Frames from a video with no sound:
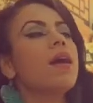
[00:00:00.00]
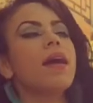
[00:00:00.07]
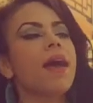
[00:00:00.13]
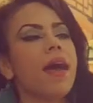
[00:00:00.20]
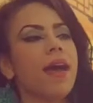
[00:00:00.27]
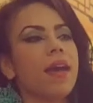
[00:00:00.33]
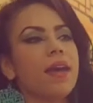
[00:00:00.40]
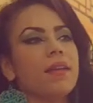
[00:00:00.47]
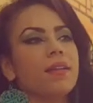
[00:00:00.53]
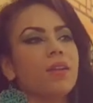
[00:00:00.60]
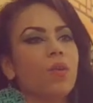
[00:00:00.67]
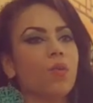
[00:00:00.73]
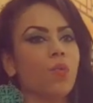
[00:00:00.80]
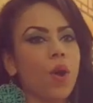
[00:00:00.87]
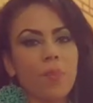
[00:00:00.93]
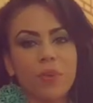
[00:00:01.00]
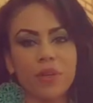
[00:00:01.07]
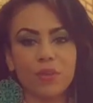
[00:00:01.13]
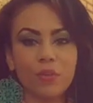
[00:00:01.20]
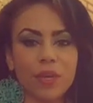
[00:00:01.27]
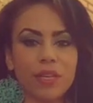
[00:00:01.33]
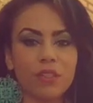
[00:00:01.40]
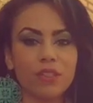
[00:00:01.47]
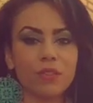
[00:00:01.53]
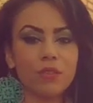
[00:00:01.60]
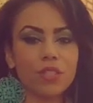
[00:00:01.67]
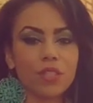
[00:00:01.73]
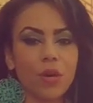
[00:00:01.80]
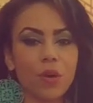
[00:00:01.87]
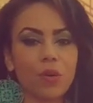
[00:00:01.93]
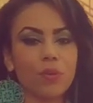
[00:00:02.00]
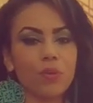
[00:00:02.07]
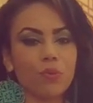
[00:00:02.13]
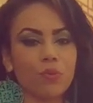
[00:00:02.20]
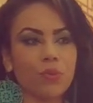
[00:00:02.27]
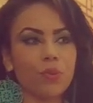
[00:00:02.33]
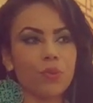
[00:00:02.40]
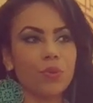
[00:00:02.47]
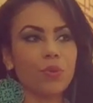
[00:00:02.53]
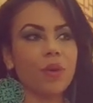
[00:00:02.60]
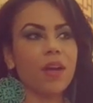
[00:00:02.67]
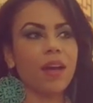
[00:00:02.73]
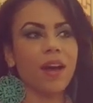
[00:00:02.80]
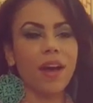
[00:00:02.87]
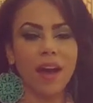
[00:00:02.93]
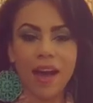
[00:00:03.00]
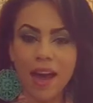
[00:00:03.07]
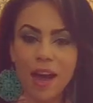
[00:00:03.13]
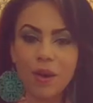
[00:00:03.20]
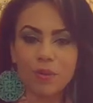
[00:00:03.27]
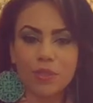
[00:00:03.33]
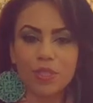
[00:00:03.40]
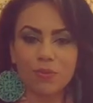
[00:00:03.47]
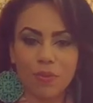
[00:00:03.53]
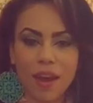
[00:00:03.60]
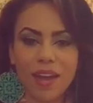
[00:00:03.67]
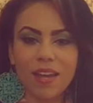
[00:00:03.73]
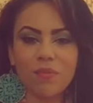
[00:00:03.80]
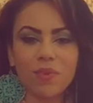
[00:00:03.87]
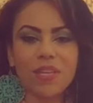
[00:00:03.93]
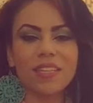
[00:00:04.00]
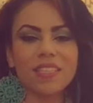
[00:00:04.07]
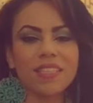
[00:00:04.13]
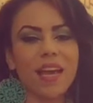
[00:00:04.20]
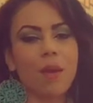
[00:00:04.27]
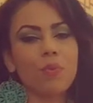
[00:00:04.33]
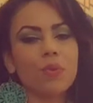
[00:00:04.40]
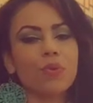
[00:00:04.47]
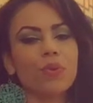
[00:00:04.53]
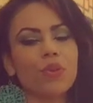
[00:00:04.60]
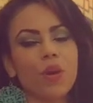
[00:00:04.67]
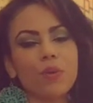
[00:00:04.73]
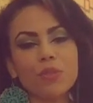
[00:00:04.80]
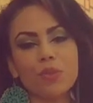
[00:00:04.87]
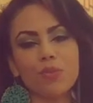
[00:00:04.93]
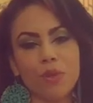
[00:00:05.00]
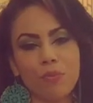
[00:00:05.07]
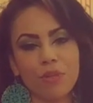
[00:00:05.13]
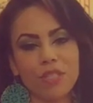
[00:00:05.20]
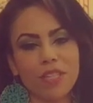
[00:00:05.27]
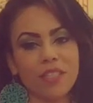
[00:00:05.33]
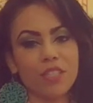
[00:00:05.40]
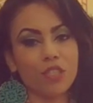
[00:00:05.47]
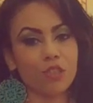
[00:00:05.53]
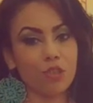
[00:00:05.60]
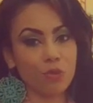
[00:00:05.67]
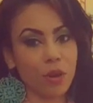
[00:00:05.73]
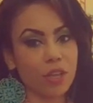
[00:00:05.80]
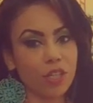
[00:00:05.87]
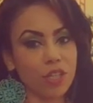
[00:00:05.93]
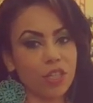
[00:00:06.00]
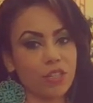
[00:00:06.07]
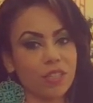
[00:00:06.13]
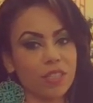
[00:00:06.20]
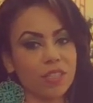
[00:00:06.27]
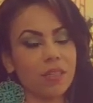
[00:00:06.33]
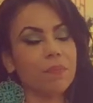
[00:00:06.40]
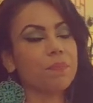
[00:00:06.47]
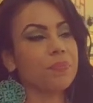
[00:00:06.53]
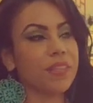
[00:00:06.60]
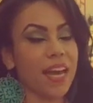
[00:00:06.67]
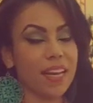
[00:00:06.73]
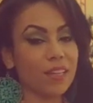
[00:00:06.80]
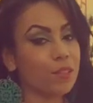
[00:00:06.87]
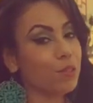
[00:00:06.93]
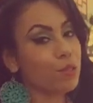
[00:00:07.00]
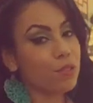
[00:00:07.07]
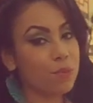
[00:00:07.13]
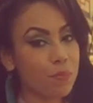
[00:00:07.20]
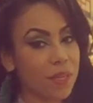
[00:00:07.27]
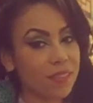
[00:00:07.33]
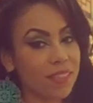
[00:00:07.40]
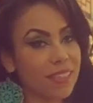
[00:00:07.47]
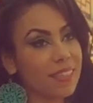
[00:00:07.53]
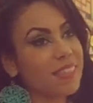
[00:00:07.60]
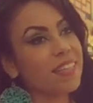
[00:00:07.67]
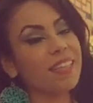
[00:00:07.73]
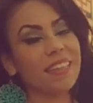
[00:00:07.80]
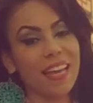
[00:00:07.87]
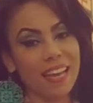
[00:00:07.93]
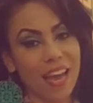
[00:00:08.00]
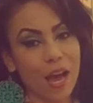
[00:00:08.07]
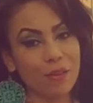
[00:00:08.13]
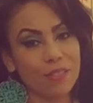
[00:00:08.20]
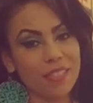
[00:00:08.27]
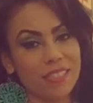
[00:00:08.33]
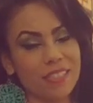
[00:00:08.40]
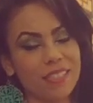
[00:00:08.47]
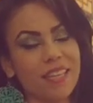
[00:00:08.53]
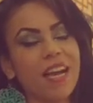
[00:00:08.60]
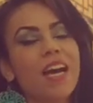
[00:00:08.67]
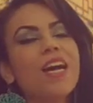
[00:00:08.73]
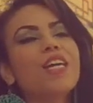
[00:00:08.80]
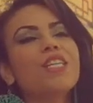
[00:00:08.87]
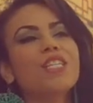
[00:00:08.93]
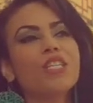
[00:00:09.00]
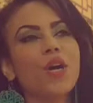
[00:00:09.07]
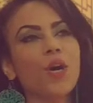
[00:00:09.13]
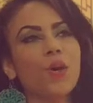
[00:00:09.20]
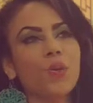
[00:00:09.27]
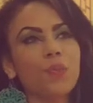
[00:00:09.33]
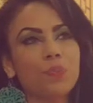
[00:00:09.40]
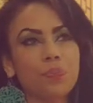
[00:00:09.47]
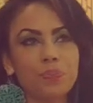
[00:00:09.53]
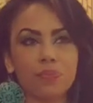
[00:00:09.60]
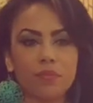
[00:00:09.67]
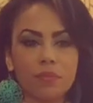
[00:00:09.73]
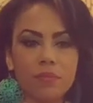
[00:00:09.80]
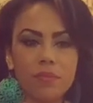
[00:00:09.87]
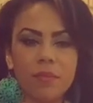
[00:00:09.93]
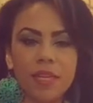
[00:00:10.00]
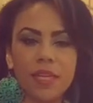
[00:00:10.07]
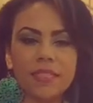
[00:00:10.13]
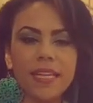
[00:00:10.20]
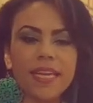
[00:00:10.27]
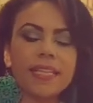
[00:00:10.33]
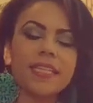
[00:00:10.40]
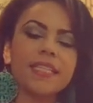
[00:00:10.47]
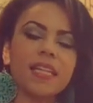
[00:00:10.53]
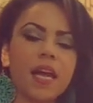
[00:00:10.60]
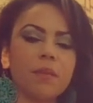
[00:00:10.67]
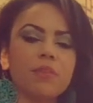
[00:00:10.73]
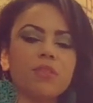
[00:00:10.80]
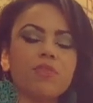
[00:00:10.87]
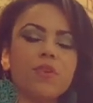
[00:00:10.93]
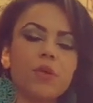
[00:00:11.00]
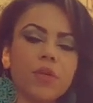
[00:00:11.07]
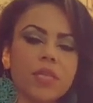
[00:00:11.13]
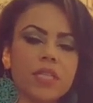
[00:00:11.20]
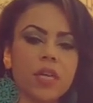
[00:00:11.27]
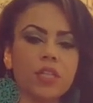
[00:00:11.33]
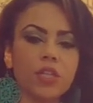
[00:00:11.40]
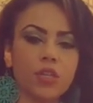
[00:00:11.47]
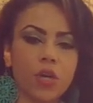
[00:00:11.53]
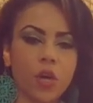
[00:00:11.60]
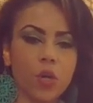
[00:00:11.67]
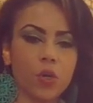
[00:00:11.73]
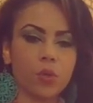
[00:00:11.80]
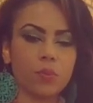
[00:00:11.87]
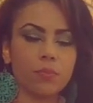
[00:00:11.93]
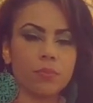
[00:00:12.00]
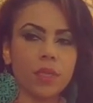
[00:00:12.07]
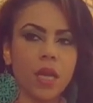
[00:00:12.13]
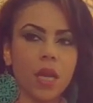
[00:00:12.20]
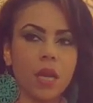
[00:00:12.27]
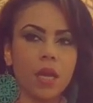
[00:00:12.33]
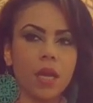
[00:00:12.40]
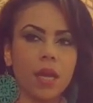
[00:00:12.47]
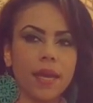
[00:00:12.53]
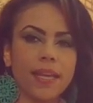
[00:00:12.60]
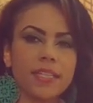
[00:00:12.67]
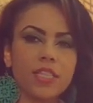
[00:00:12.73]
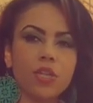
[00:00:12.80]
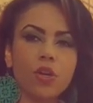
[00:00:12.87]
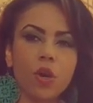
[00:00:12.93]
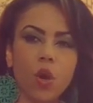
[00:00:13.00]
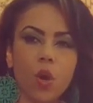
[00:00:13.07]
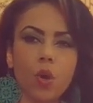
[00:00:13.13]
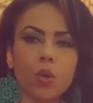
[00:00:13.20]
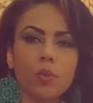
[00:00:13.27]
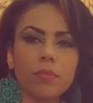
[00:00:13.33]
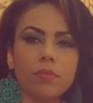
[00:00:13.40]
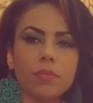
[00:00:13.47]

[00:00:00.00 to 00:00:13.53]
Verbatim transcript: And what better way to do so through a house, right? Because Capricorn also represents structures. That includes buildings like houses. So take this time to focus on your home. Is your home